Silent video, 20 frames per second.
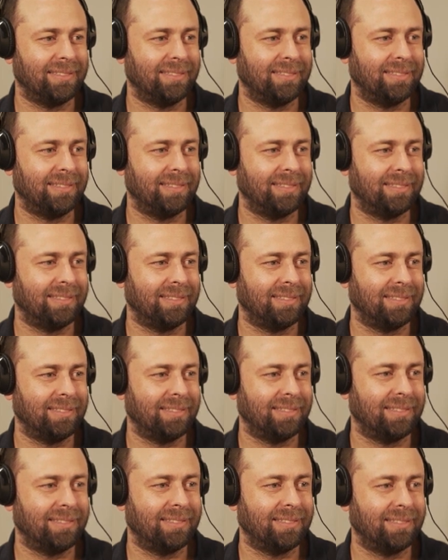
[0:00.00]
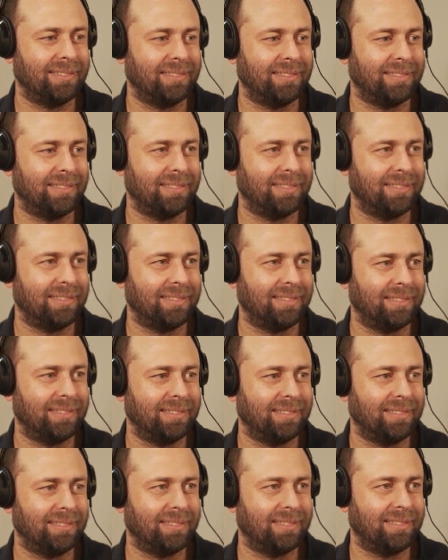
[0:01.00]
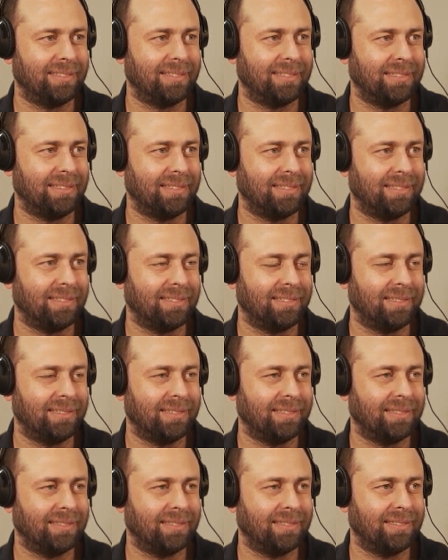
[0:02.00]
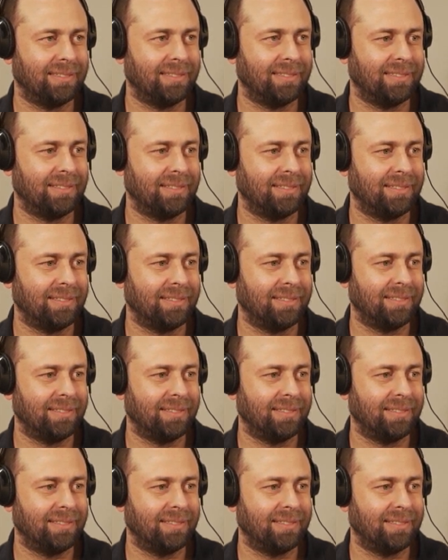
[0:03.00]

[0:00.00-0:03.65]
The person shown says nothing.